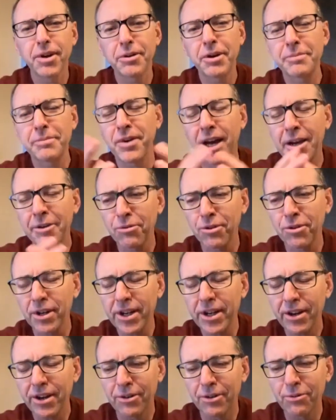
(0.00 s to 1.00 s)
I, I work
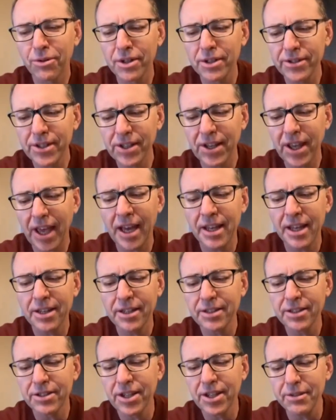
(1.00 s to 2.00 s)
here at Realty
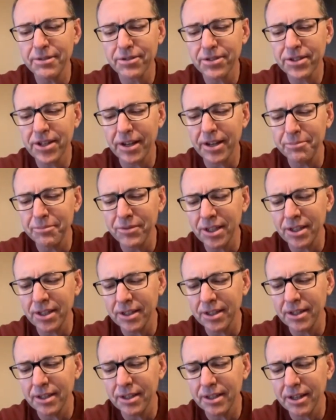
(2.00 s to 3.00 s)
Candy. Tell, tell
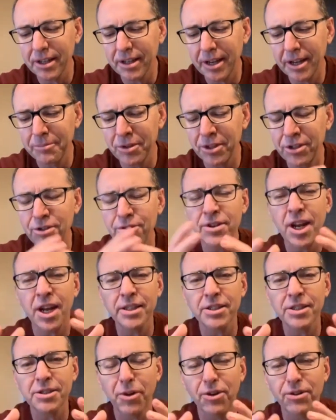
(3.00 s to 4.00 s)
me, I mean, you and I
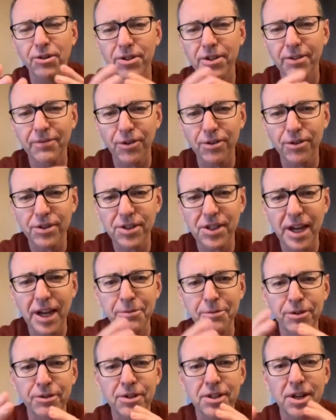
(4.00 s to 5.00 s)
spoke the first time
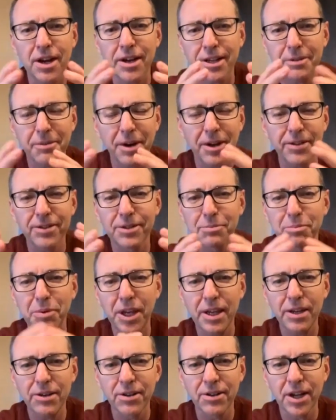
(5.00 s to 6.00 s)
we were talking about this
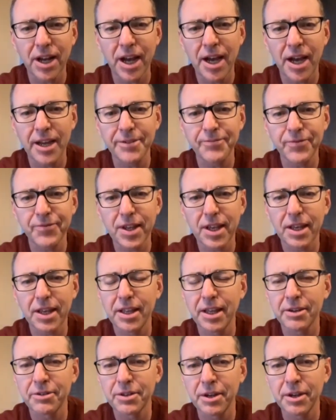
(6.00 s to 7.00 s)
Peter guy
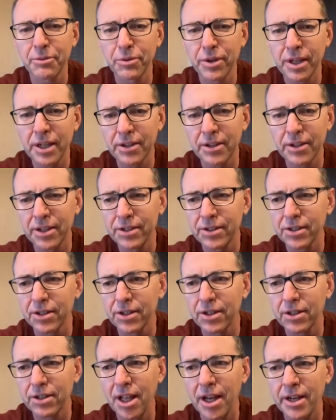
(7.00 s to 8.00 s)
that, that we, he's a
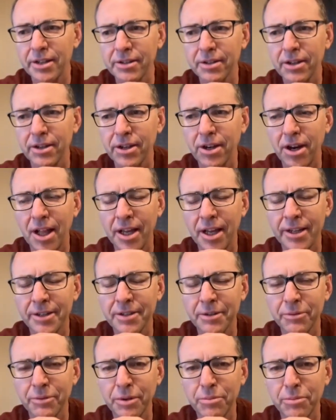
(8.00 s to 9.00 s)
client, a client
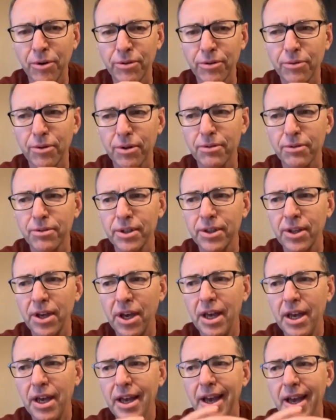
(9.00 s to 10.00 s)
that we both work with.
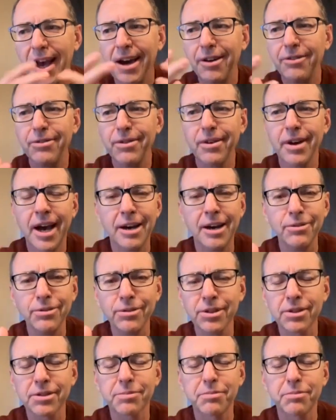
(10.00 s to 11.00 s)
How, how
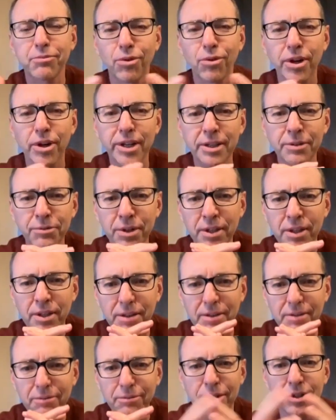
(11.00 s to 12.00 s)
is working with,
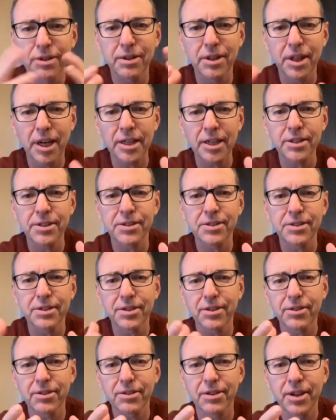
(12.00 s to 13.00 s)
with us
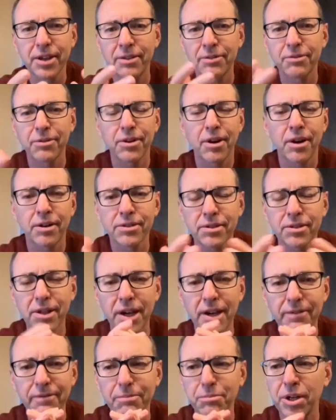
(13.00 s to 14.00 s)
and our
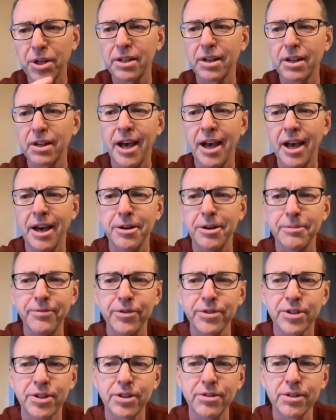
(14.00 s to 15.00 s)
stuff been helpful
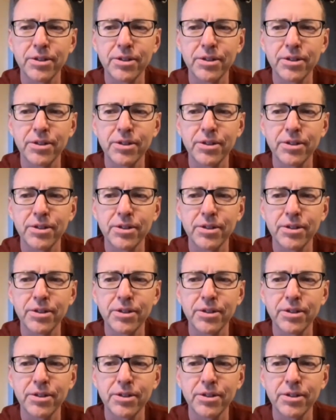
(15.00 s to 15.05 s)
to you?